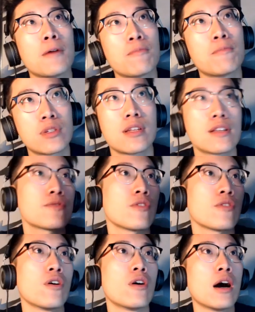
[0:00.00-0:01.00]
stands
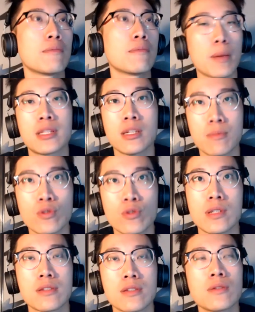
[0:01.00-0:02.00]
for Debitum
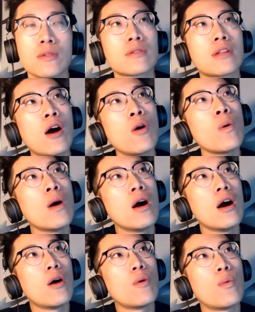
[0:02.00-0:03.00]
token. So now
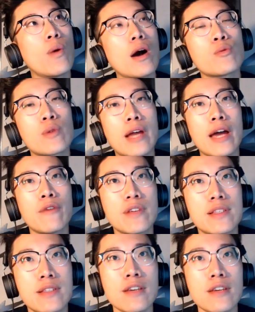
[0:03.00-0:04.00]
what would I
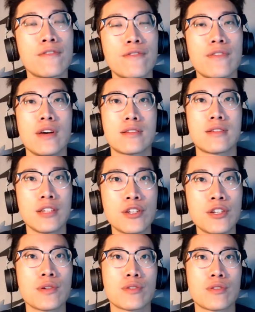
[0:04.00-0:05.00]
receive as an
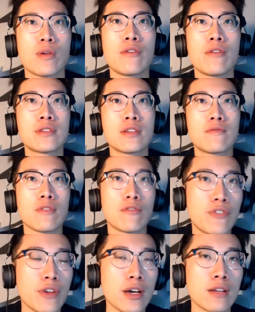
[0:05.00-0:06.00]
interest? Do I receive in
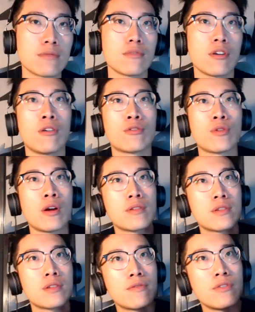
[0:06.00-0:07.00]
fiat, or do I
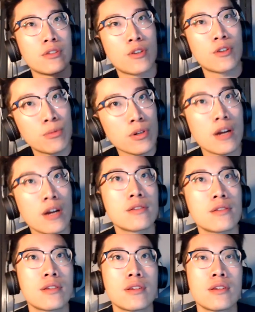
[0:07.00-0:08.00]
receive in
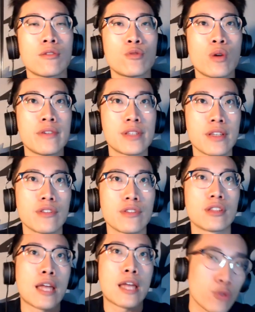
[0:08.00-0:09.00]
cryptocurrency, or do I receive in debt